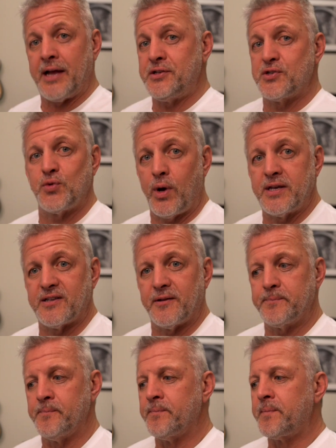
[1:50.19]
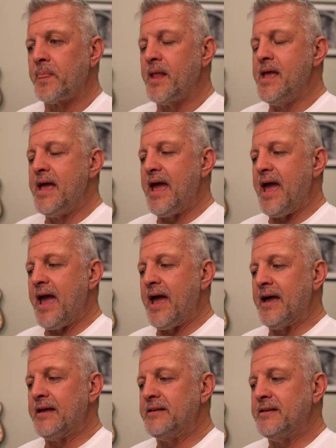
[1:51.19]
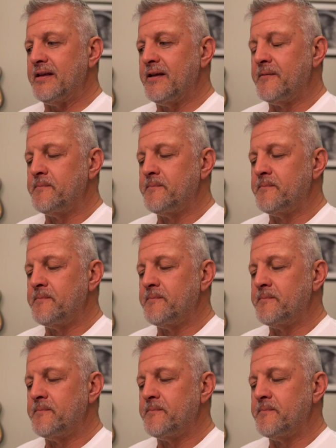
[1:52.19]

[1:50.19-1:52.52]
I just wasn't. And